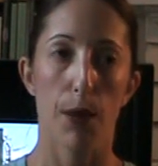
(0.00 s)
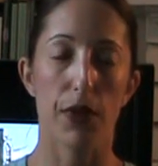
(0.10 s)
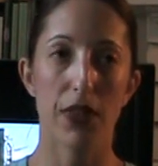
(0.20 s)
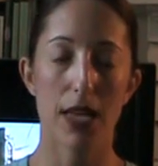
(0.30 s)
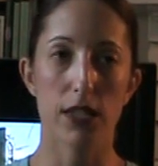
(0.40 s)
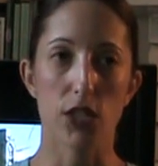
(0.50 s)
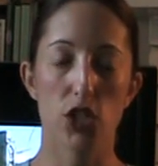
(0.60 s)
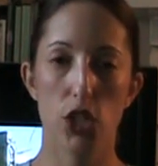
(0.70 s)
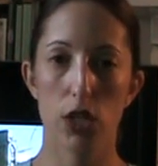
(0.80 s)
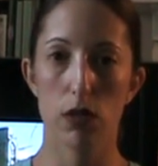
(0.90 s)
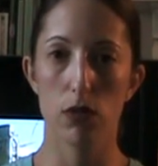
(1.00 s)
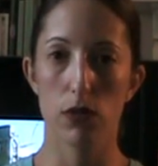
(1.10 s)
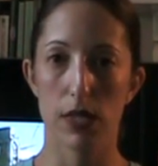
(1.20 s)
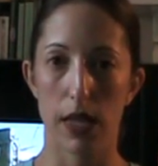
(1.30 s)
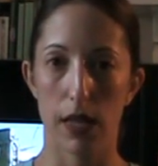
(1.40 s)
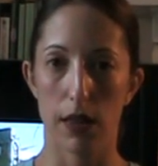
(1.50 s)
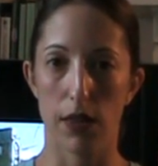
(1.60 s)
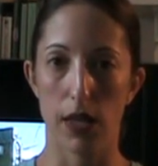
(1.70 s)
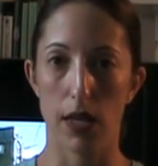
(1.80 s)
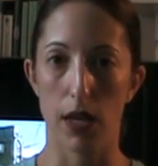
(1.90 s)
but that's excused in
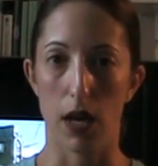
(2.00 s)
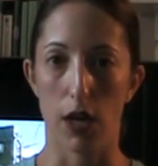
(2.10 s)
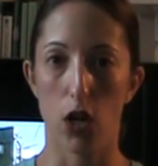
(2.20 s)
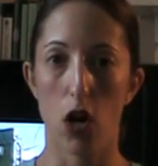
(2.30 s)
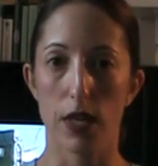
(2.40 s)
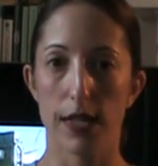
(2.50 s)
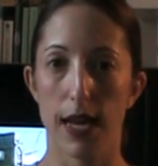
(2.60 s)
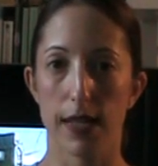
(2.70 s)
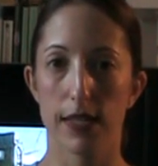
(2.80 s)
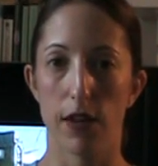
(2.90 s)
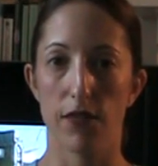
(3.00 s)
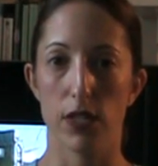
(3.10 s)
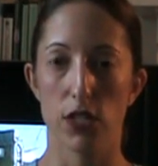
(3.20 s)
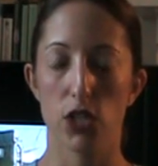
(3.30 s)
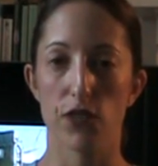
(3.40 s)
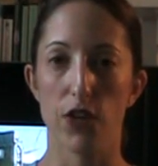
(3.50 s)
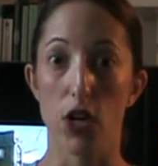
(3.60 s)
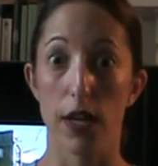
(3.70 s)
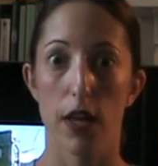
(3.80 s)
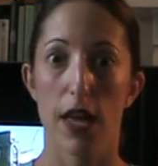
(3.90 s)
the context of this just
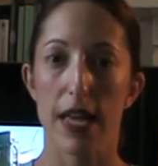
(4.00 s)
very,